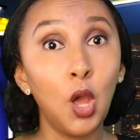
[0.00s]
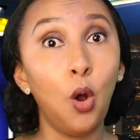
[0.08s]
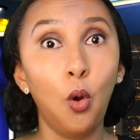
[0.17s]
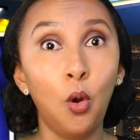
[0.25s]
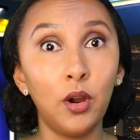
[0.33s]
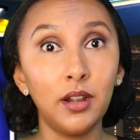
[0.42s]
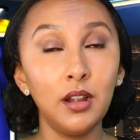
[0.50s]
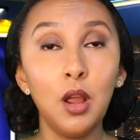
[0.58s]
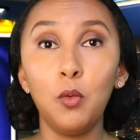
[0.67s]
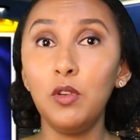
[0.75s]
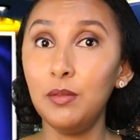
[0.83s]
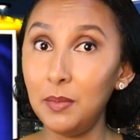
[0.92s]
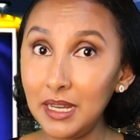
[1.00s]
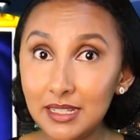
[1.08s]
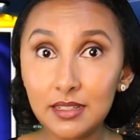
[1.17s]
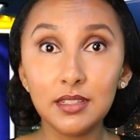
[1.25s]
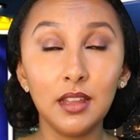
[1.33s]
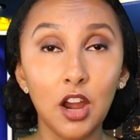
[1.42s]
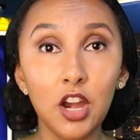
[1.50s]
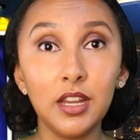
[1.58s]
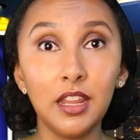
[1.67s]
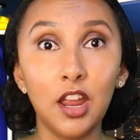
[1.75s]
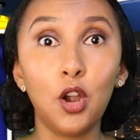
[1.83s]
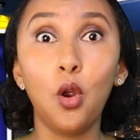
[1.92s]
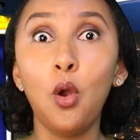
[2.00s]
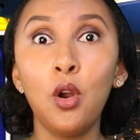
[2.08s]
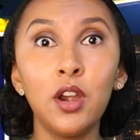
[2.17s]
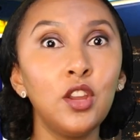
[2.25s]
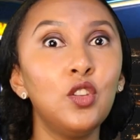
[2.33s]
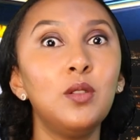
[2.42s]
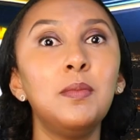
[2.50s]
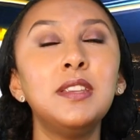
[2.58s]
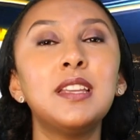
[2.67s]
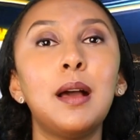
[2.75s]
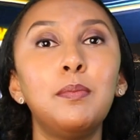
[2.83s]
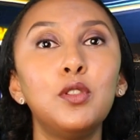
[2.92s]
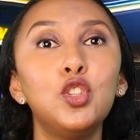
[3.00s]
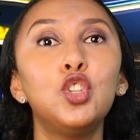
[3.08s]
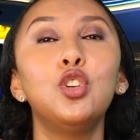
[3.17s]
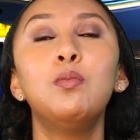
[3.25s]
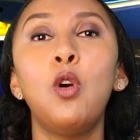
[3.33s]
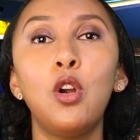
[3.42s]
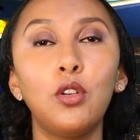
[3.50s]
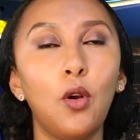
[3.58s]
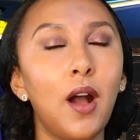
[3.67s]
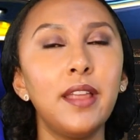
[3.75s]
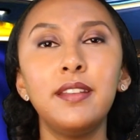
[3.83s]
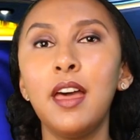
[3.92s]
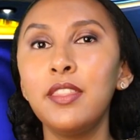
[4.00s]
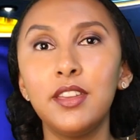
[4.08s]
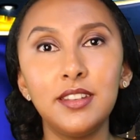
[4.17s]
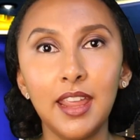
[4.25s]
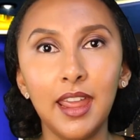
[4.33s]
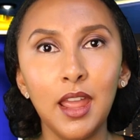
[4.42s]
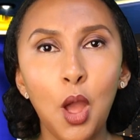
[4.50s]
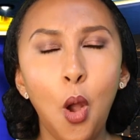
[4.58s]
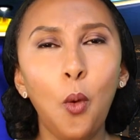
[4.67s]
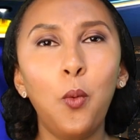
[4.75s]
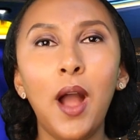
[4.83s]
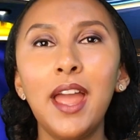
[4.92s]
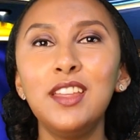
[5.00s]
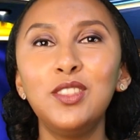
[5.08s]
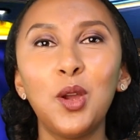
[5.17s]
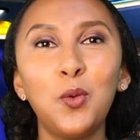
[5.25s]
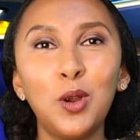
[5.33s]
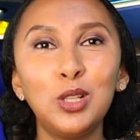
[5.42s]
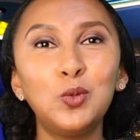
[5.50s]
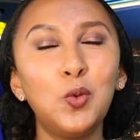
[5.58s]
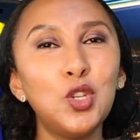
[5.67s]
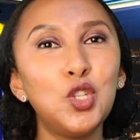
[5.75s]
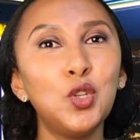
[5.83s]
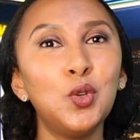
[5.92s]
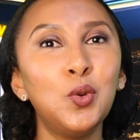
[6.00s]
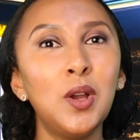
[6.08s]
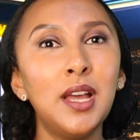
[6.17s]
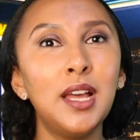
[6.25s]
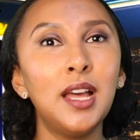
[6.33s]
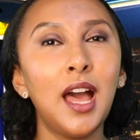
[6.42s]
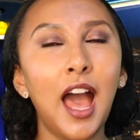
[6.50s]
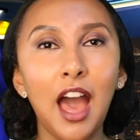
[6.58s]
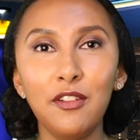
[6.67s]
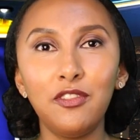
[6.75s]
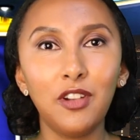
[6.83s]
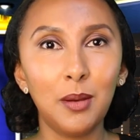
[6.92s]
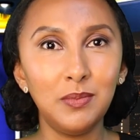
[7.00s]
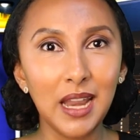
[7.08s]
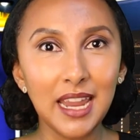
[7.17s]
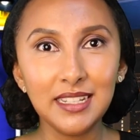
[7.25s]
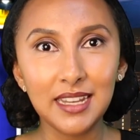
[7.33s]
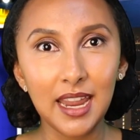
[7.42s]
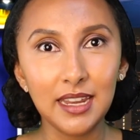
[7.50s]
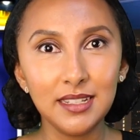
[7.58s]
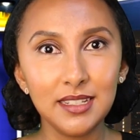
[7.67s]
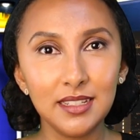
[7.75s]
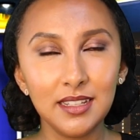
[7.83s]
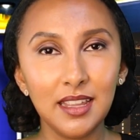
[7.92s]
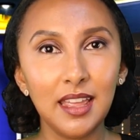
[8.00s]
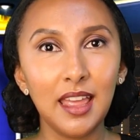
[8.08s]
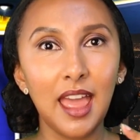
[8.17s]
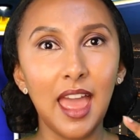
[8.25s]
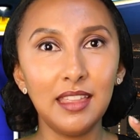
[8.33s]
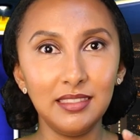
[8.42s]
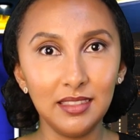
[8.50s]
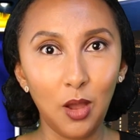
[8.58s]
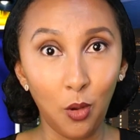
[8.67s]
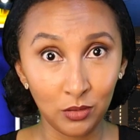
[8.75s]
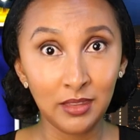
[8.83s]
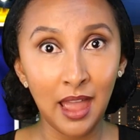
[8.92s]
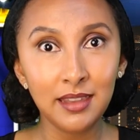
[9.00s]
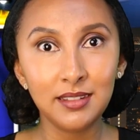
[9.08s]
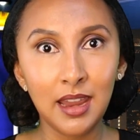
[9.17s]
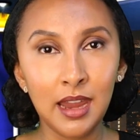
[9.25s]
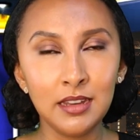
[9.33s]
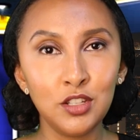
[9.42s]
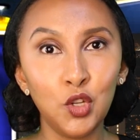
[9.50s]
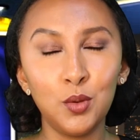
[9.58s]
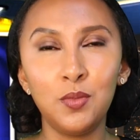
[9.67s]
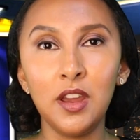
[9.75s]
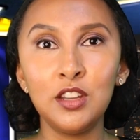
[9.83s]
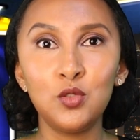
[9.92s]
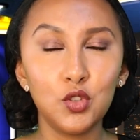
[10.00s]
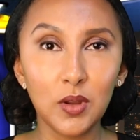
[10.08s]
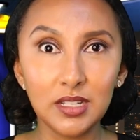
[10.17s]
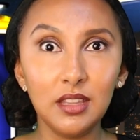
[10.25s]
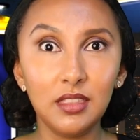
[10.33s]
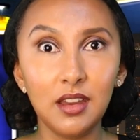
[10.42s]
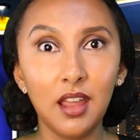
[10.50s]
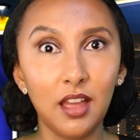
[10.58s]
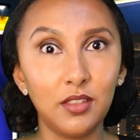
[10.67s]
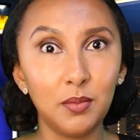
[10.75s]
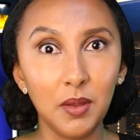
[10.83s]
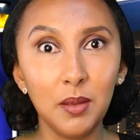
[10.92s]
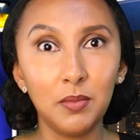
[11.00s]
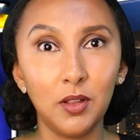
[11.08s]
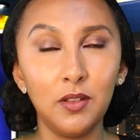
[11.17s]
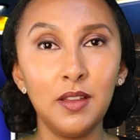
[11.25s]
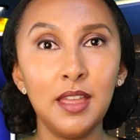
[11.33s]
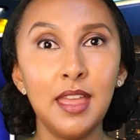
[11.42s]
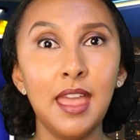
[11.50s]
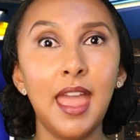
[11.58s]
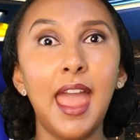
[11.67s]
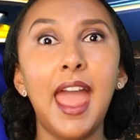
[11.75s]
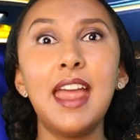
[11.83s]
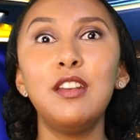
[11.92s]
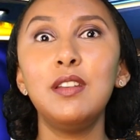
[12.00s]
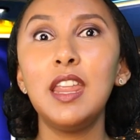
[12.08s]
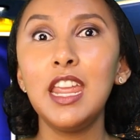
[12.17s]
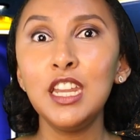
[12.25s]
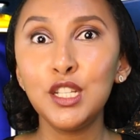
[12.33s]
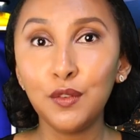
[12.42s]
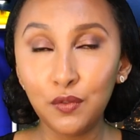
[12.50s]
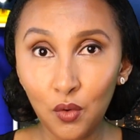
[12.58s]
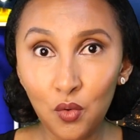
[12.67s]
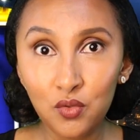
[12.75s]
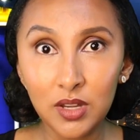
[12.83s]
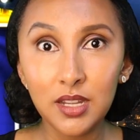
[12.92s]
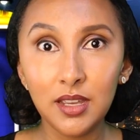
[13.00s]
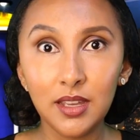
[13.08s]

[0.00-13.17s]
Or we'll meet earlier, or you'll meet up tomorrow, another day. Why in the world would you have a blind date and on that date you bring 23 other people and eat food